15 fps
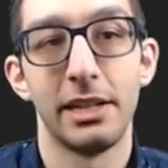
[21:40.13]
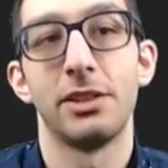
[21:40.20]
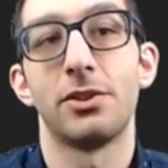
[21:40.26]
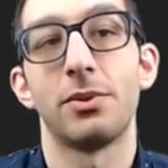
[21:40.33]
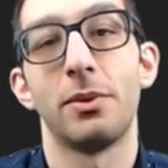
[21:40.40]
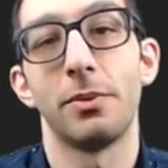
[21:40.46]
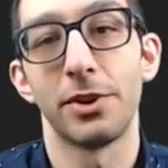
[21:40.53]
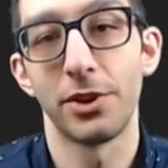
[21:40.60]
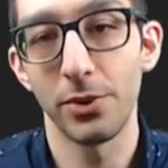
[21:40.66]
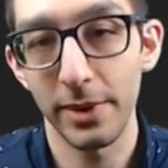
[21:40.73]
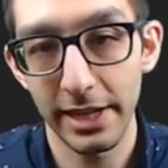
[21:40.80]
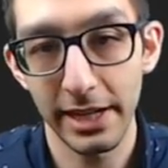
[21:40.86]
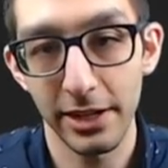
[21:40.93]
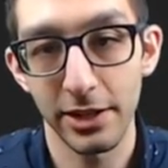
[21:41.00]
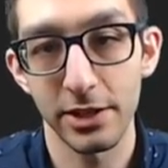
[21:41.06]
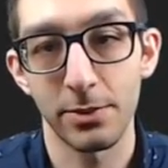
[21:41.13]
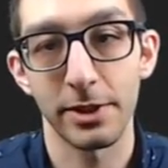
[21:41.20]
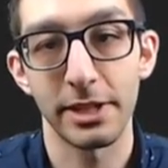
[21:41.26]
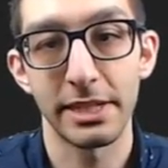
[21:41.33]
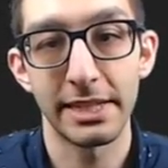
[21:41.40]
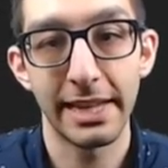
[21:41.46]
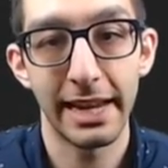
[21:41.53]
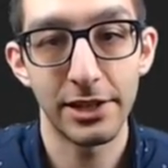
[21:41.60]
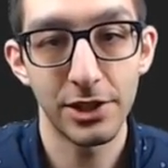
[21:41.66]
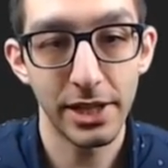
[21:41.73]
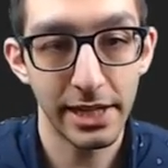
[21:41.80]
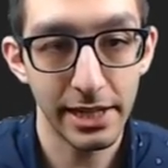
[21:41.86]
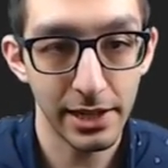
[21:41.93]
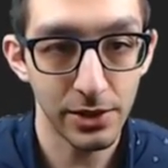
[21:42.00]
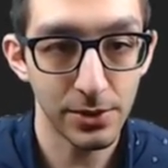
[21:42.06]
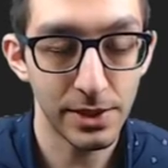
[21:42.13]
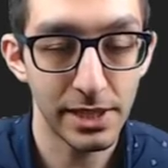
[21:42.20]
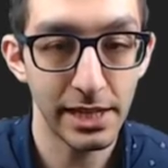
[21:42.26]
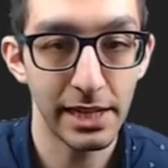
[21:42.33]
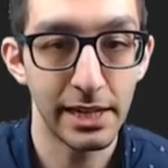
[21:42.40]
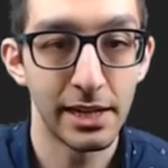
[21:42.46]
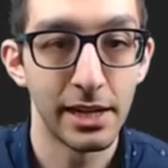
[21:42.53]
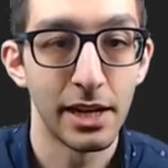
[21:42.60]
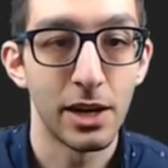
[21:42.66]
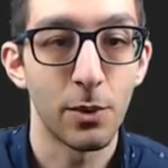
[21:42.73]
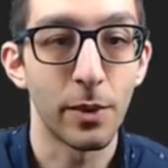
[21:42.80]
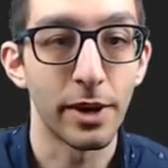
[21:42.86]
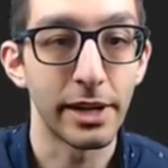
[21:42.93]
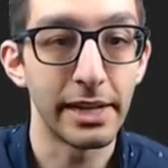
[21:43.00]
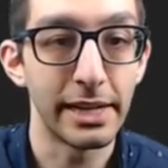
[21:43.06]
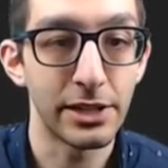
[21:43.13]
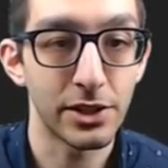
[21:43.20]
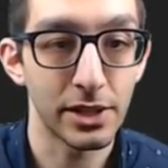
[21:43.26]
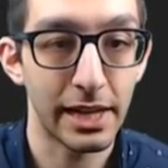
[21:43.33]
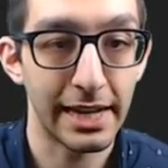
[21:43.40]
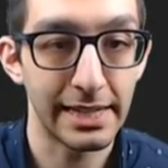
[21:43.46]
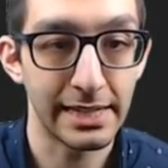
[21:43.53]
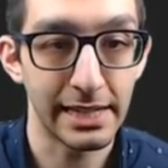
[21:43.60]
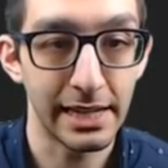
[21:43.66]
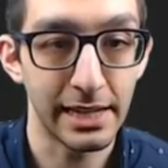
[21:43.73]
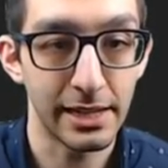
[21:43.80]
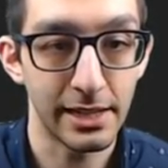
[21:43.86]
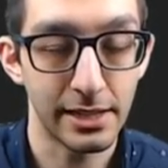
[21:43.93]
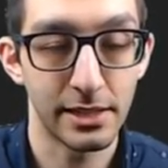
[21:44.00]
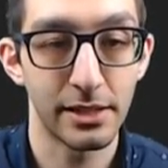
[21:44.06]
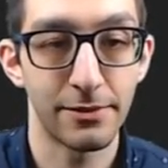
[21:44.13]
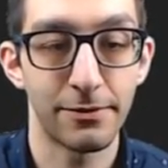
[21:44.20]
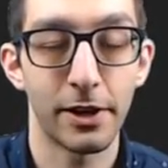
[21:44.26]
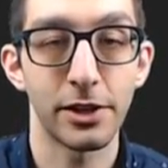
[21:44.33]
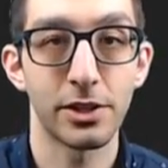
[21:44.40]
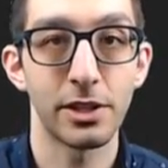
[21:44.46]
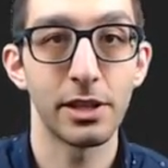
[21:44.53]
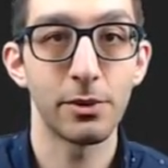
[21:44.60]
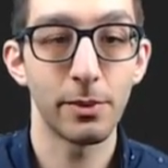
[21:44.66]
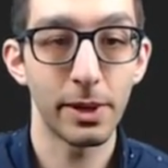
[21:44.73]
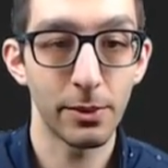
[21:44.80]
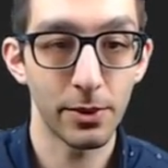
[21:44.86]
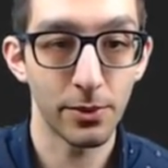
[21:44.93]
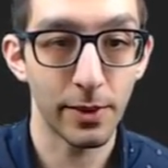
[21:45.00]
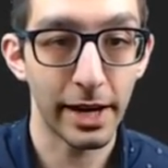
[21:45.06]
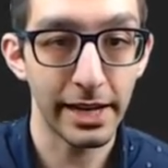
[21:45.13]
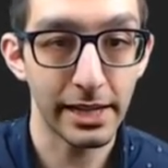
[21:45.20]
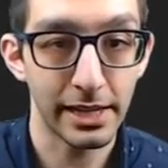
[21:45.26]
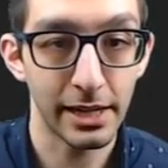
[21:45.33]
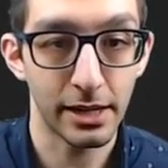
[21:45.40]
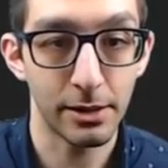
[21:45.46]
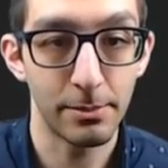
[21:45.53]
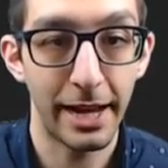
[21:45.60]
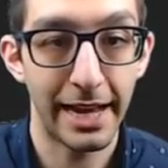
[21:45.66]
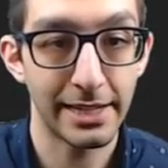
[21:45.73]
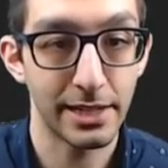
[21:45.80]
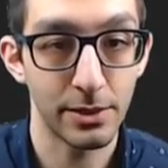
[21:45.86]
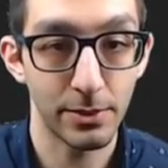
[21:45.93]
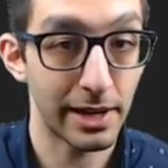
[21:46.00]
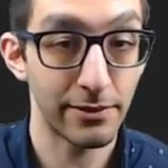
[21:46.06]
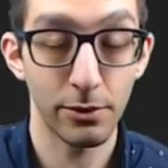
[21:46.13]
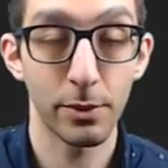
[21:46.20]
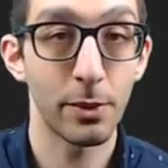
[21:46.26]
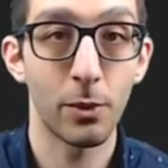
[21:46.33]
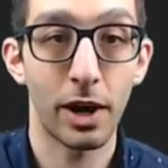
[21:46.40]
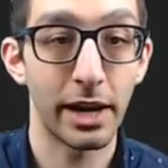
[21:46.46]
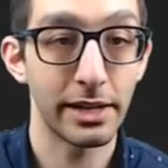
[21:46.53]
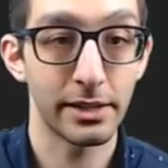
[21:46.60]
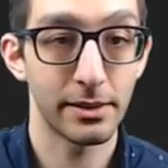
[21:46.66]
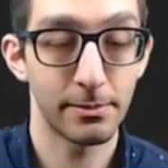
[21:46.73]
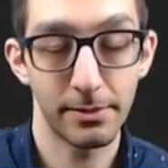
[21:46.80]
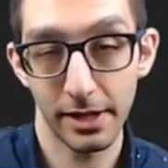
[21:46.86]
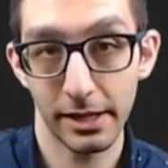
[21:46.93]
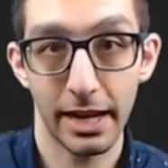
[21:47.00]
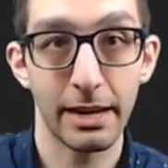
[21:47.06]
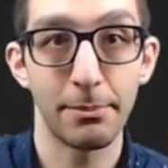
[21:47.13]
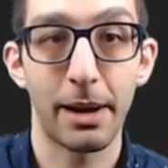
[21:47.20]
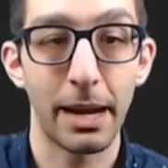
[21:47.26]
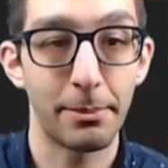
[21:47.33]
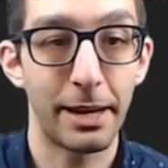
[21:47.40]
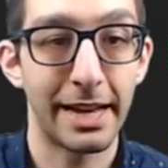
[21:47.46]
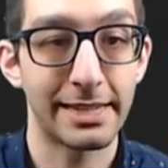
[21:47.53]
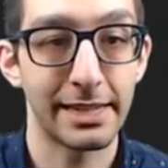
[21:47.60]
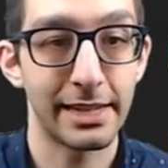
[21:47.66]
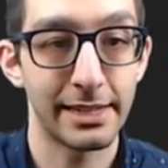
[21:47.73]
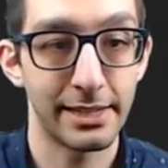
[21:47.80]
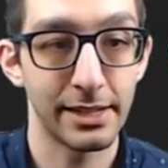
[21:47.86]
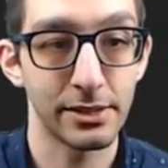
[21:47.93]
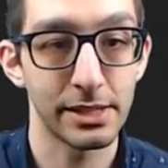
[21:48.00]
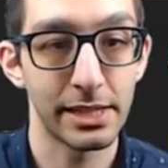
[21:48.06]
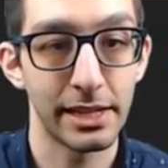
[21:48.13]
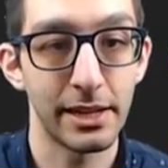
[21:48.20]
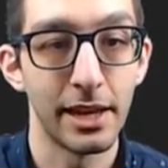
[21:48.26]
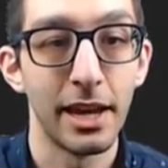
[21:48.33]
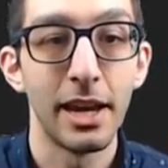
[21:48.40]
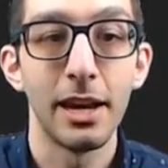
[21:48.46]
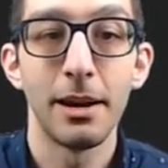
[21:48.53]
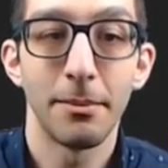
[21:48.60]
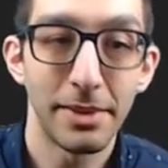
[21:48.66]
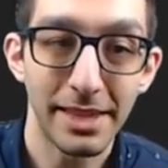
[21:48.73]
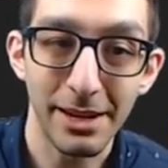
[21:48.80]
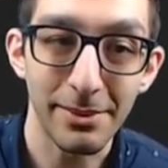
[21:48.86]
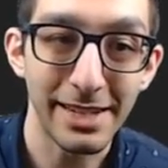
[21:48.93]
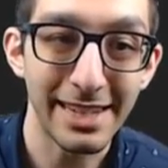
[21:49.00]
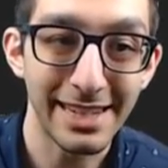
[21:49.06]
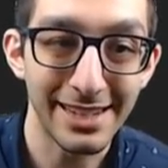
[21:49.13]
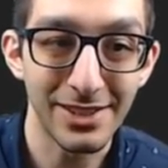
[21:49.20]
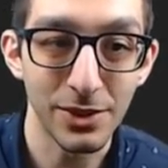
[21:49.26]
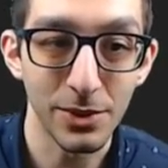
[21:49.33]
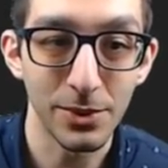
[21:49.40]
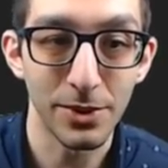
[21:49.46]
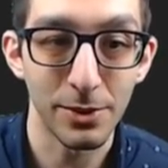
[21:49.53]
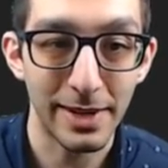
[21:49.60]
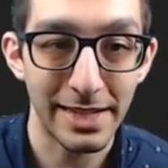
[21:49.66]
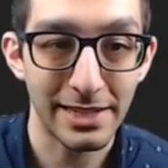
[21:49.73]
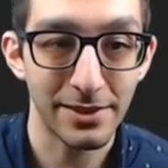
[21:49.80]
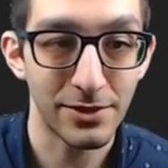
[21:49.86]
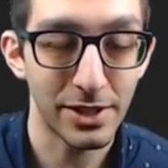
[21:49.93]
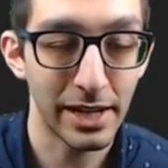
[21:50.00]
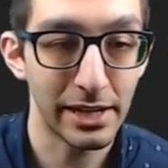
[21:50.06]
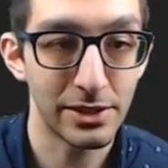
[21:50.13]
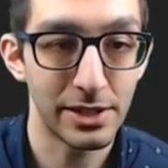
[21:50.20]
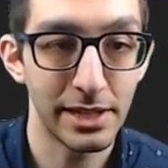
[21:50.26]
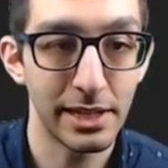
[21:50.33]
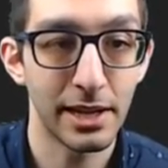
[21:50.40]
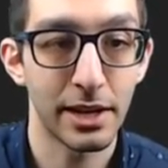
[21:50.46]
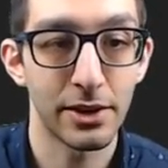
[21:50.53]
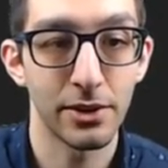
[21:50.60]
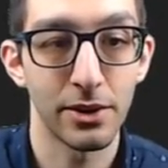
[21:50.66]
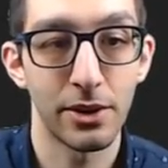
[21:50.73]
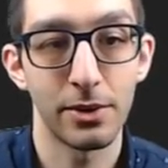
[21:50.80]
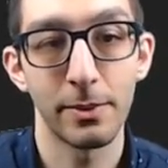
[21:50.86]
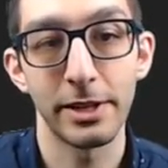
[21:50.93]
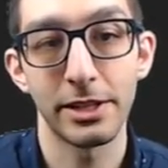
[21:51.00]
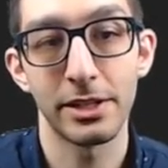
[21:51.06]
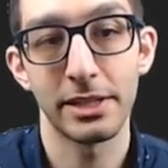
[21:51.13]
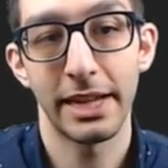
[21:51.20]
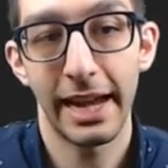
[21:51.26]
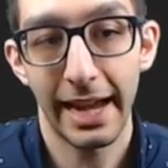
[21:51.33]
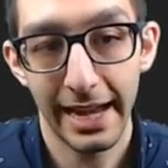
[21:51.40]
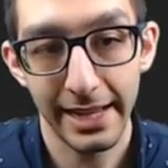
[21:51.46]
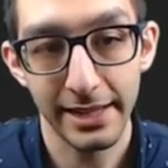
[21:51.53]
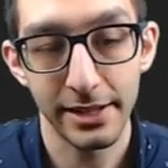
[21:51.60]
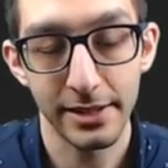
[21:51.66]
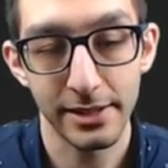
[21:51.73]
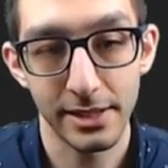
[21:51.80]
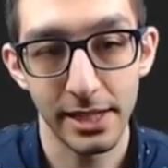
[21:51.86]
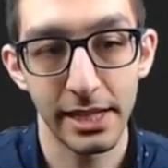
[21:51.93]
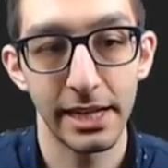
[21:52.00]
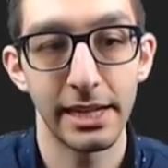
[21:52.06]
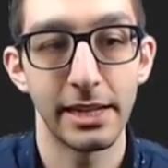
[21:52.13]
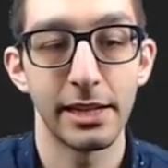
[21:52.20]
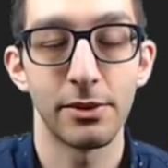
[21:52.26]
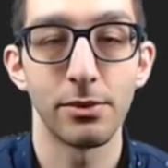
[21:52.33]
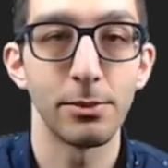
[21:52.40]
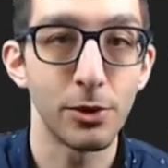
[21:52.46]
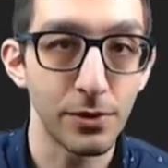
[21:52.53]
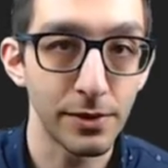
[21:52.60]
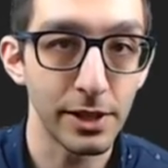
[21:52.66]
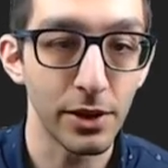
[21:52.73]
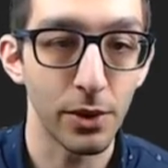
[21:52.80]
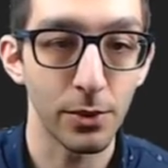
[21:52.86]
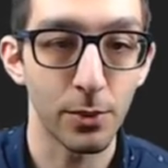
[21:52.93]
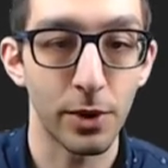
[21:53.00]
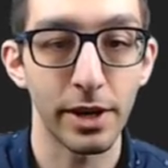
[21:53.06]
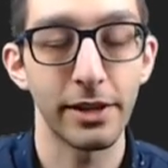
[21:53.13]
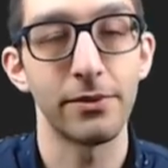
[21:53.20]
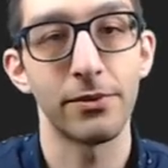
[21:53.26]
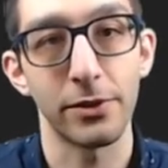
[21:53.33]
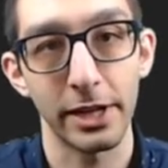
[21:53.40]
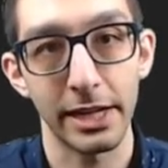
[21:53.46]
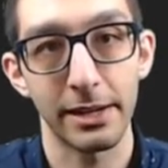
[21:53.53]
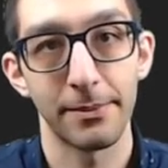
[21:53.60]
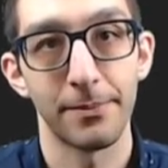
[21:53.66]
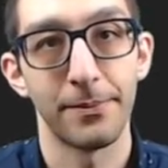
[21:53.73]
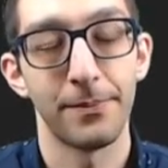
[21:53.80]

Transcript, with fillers: So what we're doing here is we're instantiating a new scene, we're initializing it. This is a function that we would write that could pass in whatever we want, again bypassing that singleton, but then we need to do the rest of change scene on our own, which is to add the scene and then remove the old one and free it.